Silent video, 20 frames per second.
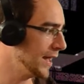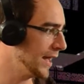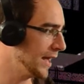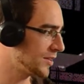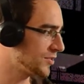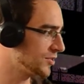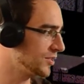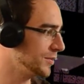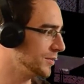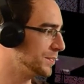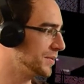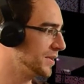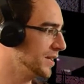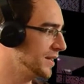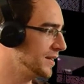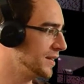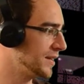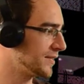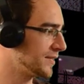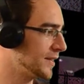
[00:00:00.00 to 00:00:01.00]
actually
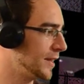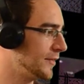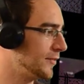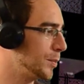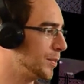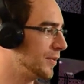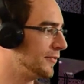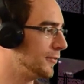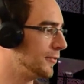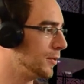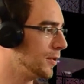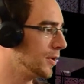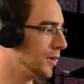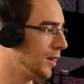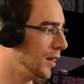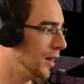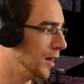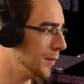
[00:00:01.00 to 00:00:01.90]
played this level before.